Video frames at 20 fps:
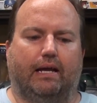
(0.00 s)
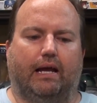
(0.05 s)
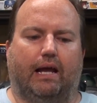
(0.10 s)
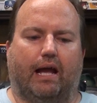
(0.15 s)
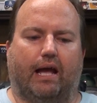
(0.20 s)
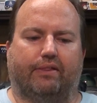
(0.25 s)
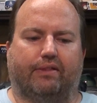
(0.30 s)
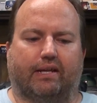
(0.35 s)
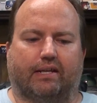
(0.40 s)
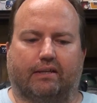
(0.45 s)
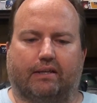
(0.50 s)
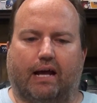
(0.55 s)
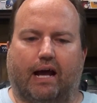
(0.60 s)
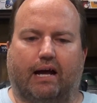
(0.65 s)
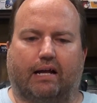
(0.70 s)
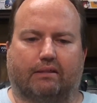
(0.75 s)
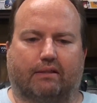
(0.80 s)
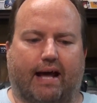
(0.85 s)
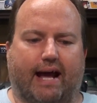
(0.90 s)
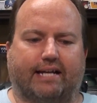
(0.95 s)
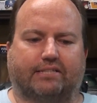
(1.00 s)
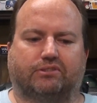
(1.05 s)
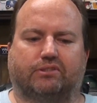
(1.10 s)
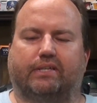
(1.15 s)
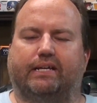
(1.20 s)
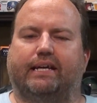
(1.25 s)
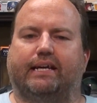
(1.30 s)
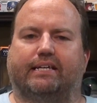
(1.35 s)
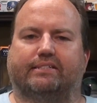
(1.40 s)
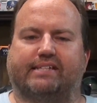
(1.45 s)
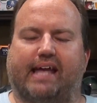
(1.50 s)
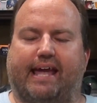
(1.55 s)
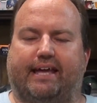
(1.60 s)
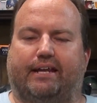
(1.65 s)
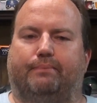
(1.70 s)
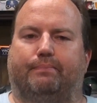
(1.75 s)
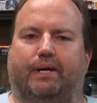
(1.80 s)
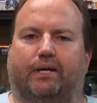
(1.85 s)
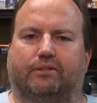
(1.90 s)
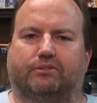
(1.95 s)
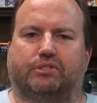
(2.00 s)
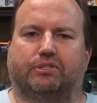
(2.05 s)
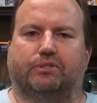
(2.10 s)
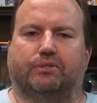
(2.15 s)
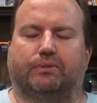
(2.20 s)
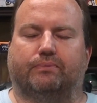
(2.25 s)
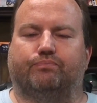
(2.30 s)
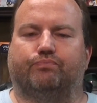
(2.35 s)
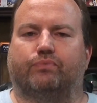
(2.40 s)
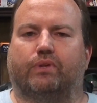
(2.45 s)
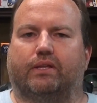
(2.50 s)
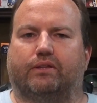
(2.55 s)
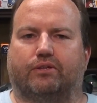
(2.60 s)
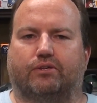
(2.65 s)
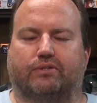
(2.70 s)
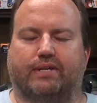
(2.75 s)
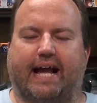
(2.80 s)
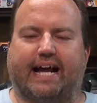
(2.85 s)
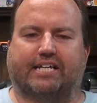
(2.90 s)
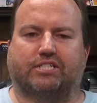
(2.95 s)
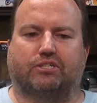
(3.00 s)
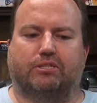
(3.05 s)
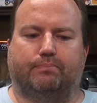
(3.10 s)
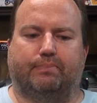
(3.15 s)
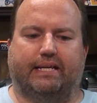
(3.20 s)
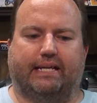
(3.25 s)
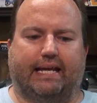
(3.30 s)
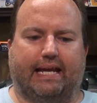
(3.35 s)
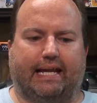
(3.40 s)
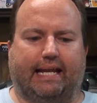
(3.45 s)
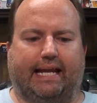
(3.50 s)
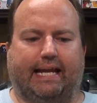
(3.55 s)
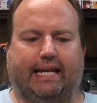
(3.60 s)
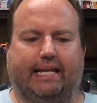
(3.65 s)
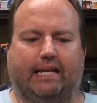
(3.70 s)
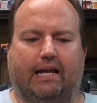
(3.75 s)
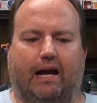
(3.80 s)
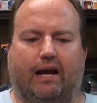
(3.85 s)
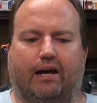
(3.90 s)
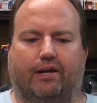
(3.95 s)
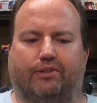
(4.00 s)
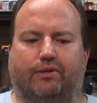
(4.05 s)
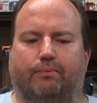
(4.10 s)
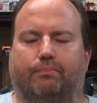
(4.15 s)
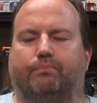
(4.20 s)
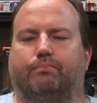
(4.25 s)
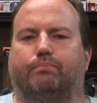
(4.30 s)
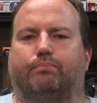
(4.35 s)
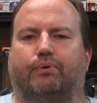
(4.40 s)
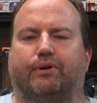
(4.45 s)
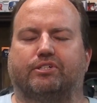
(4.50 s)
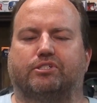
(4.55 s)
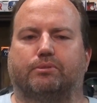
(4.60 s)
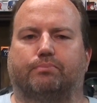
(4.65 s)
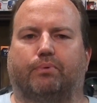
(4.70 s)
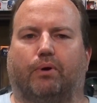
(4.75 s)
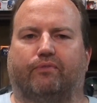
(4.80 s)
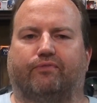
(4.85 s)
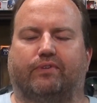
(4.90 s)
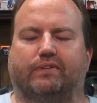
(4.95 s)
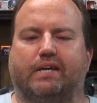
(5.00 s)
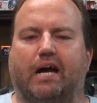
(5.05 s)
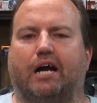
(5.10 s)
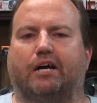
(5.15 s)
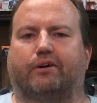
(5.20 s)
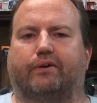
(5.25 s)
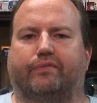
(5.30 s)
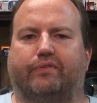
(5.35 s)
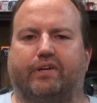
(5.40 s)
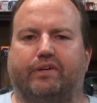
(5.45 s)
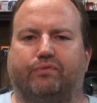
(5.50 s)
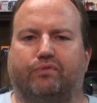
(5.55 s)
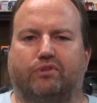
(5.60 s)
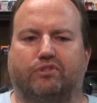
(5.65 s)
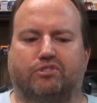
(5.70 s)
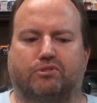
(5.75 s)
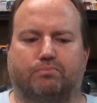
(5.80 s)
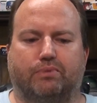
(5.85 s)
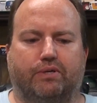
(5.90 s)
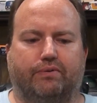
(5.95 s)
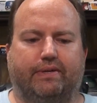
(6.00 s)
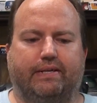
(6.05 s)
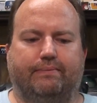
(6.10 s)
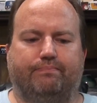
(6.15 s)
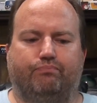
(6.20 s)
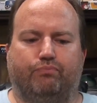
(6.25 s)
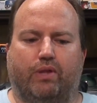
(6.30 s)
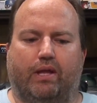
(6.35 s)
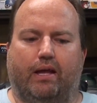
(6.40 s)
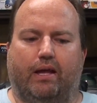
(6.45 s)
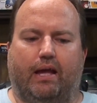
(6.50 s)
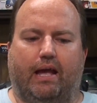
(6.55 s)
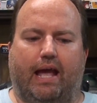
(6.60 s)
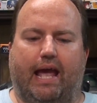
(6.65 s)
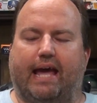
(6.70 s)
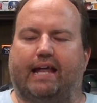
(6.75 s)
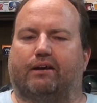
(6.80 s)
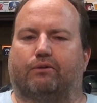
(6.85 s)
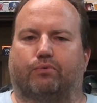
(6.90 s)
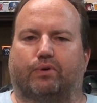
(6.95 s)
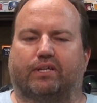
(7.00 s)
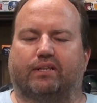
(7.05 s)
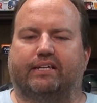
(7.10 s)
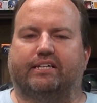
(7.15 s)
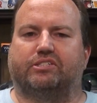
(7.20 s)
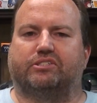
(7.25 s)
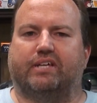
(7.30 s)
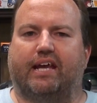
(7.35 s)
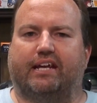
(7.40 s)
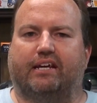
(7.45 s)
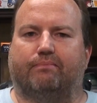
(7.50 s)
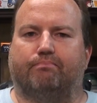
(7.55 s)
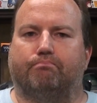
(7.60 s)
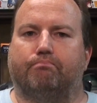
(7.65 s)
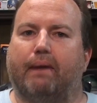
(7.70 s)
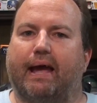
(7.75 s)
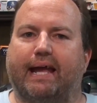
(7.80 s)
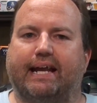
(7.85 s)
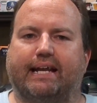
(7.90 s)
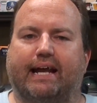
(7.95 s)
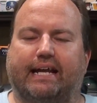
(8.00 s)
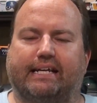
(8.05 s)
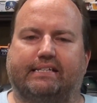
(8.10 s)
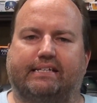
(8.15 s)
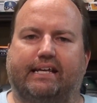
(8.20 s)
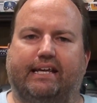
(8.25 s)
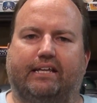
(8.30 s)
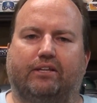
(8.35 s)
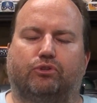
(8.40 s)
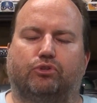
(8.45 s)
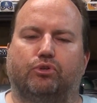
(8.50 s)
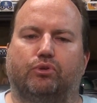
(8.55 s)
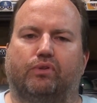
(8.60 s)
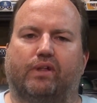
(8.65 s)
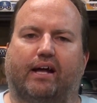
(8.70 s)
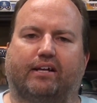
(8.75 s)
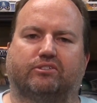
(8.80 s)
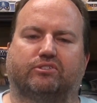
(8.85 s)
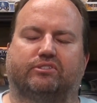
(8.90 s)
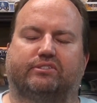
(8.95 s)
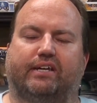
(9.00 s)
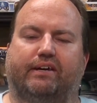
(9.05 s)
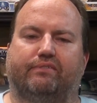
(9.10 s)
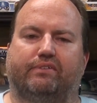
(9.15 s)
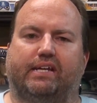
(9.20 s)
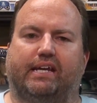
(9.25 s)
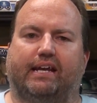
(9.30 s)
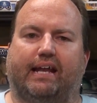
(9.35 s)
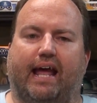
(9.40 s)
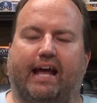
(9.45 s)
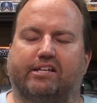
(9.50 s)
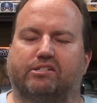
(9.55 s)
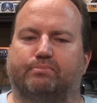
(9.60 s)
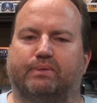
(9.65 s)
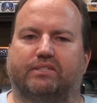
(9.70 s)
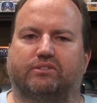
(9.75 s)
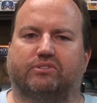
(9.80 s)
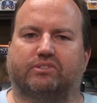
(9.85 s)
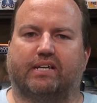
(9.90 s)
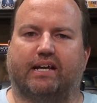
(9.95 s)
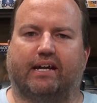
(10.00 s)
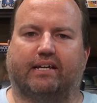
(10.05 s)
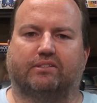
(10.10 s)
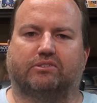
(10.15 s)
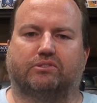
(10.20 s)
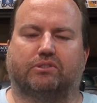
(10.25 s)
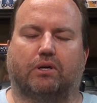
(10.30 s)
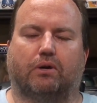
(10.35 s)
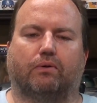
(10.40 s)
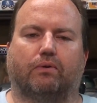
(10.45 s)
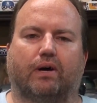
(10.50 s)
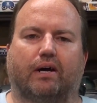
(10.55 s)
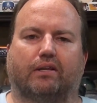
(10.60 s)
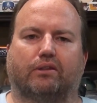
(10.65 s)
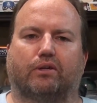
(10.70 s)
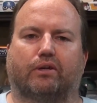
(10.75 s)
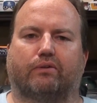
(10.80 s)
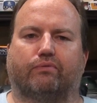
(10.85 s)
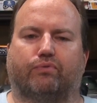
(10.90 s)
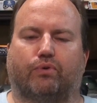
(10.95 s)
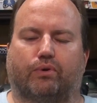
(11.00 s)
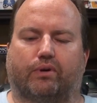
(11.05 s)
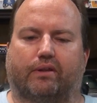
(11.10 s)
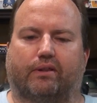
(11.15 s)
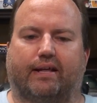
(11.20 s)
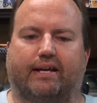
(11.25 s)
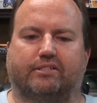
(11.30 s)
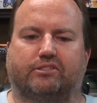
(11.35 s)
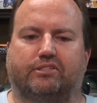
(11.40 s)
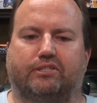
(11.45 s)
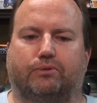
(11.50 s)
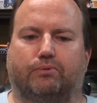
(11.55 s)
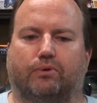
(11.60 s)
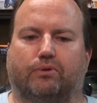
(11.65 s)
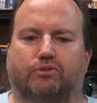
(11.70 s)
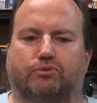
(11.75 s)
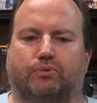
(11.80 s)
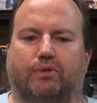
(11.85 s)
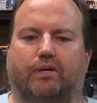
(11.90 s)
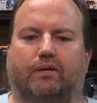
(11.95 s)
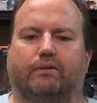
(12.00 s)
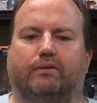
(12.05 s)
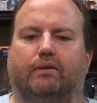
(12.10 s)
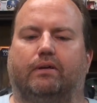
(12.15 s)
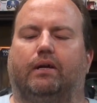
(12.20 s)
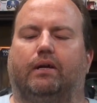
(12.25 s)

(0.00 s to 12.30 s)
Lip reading: And then lastly is Annabelle 2. They're actually beginning the principal photography for this movie, and a release date of May 19, 2017 has been set. So looking forward to that sequel as well.